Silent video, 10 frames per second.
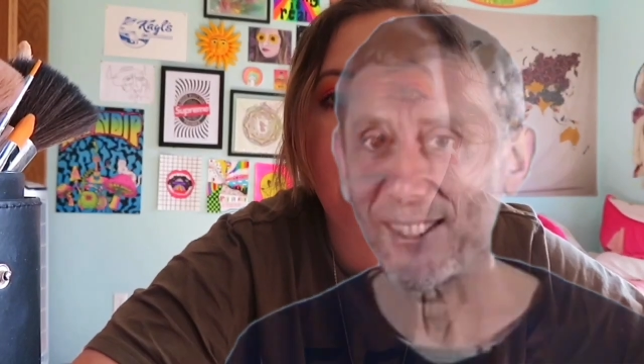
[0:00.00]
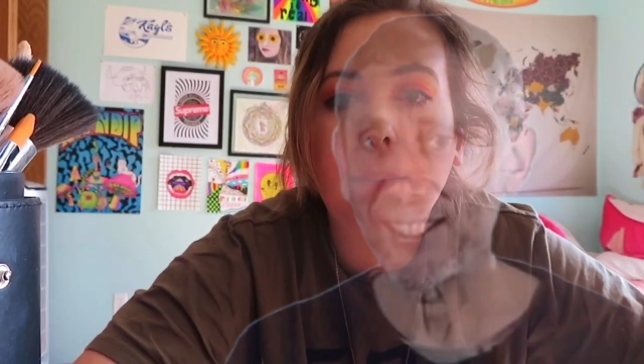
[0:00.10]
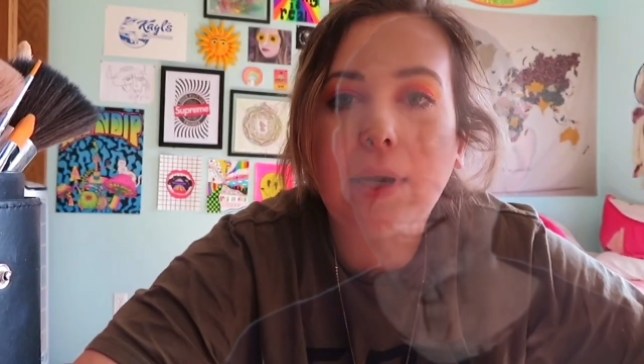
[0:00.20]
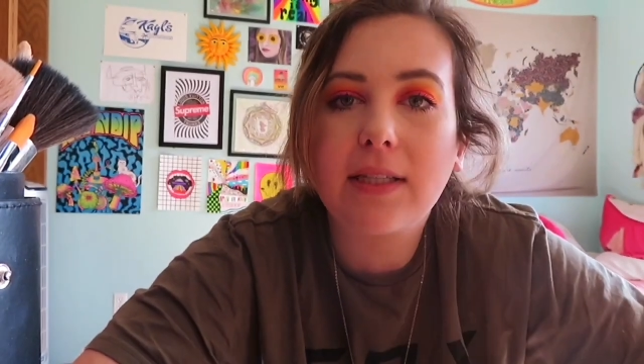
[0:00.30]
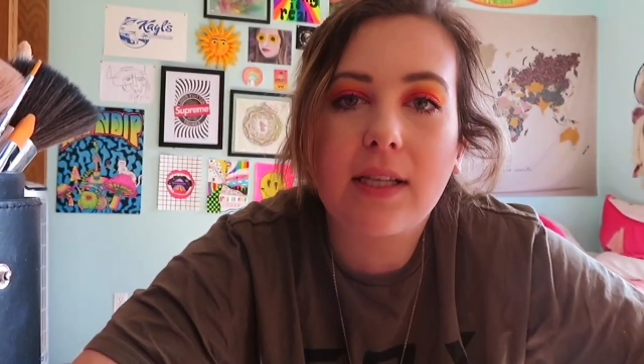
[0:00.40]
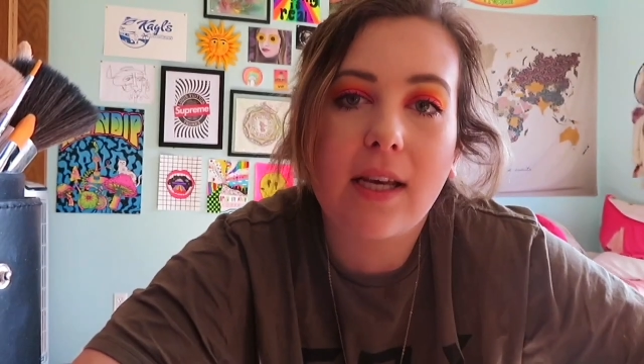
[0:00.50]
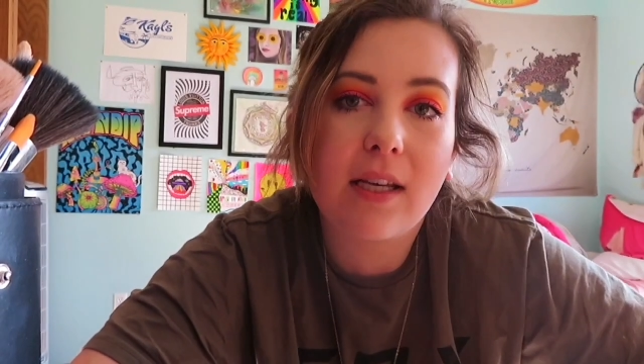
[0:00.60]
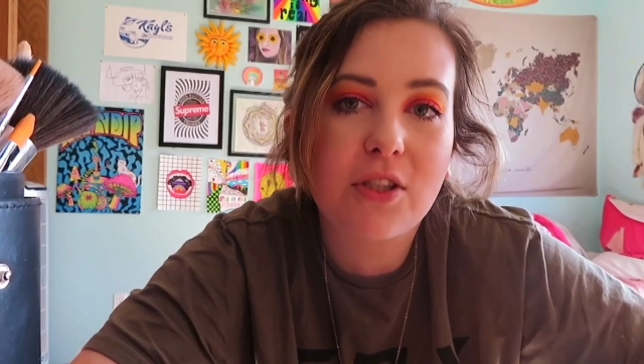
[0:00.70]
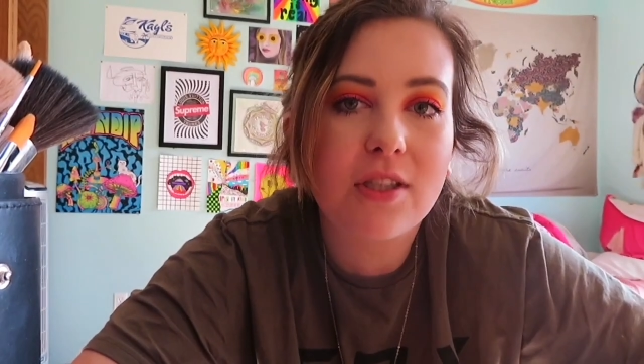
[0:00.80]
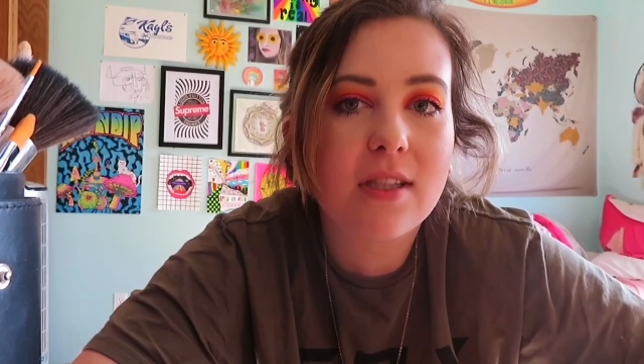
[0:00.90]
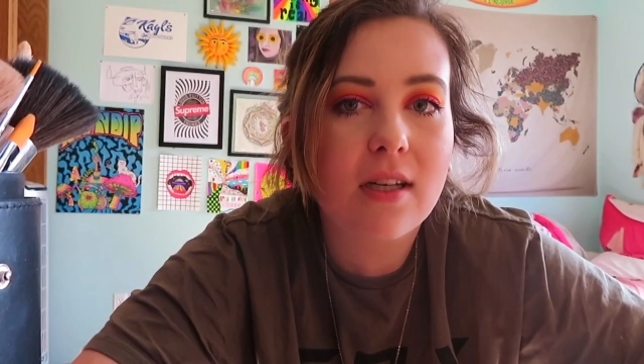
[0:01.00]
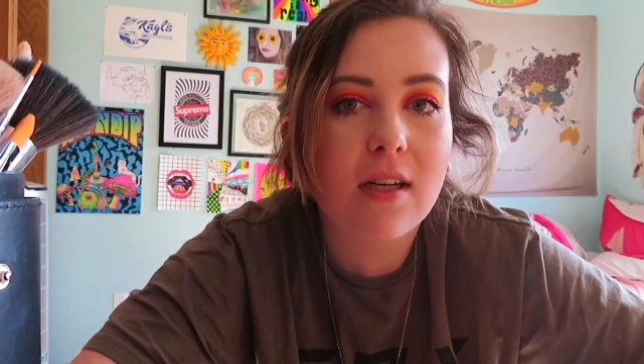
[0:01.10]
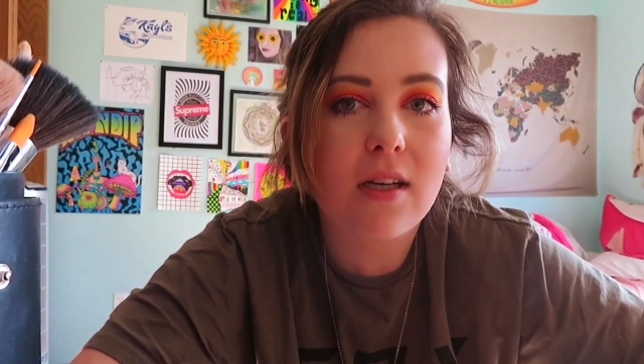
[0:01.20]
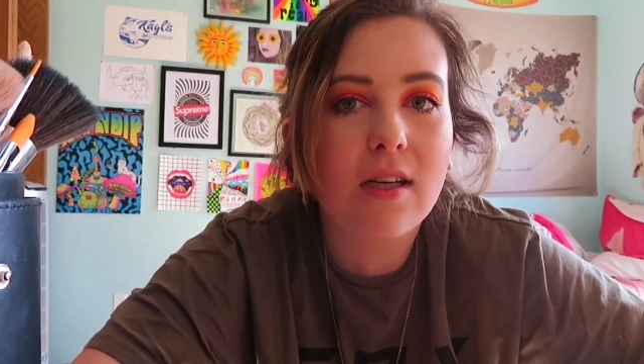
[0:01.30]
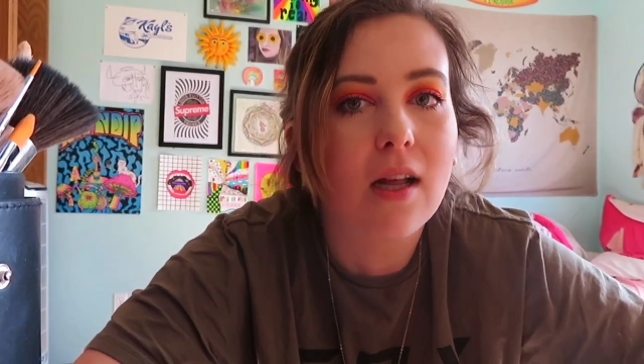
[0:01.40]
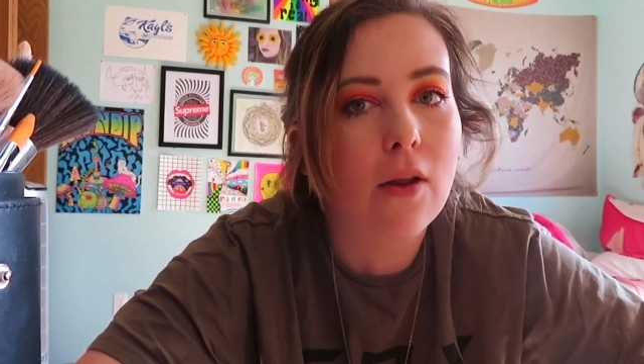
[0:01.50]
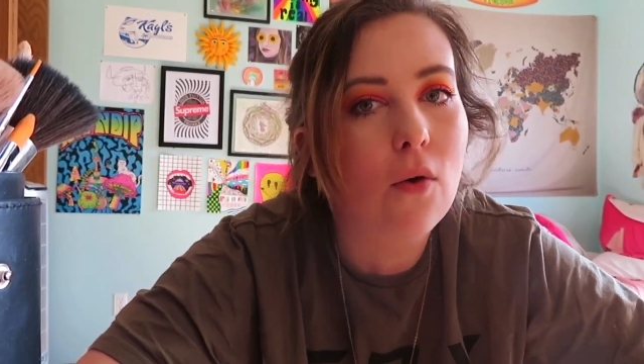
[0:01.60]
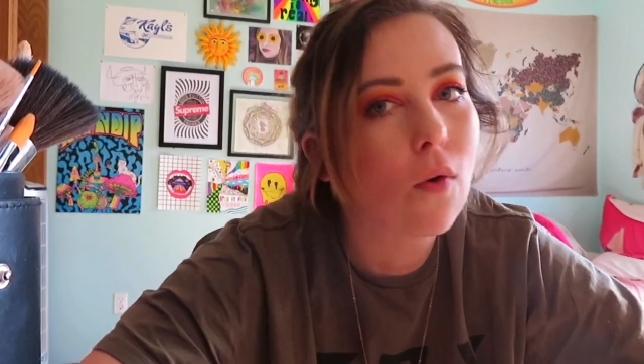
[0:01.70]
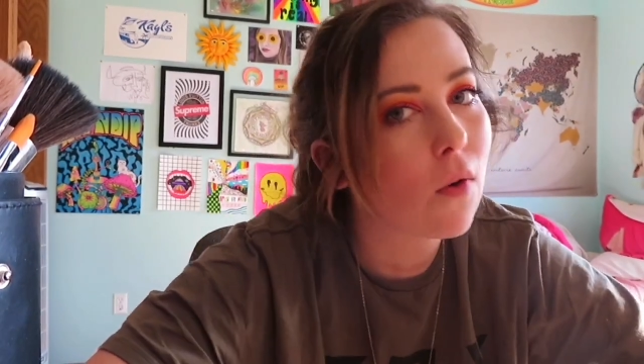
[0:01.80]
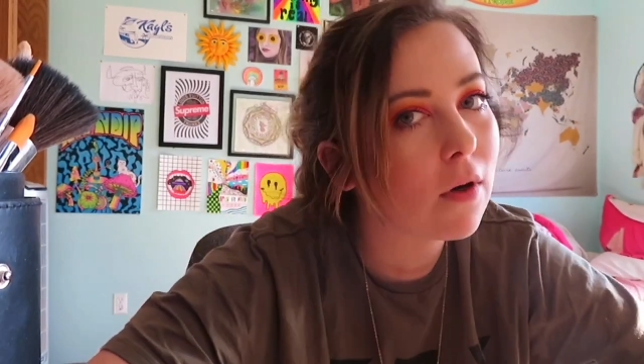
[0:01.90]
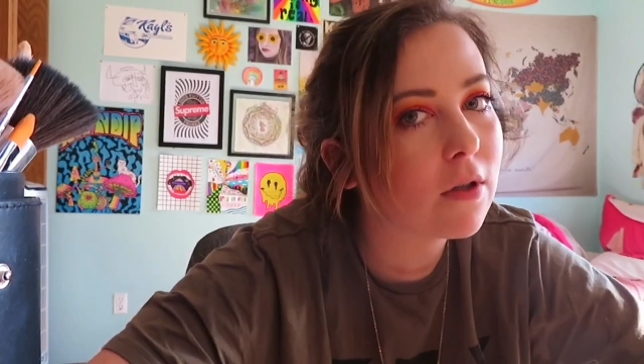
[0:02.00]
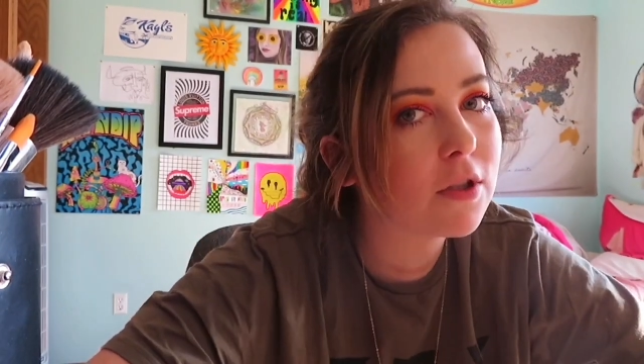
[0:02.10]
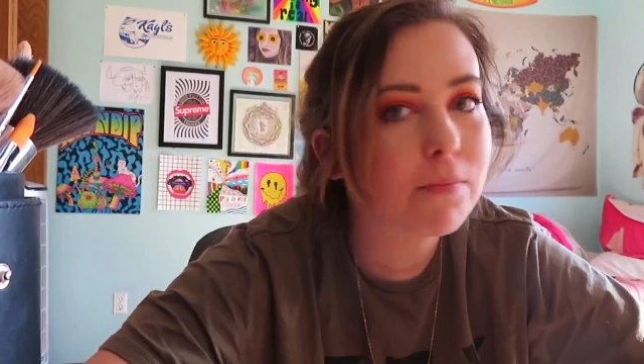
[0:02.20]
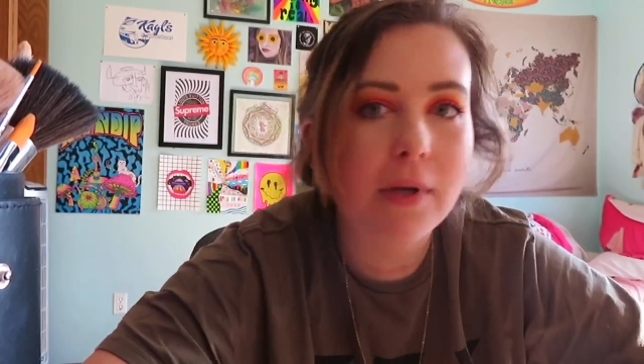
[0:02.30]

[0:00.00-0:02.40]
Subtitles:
But basically it's just a yellow, orange,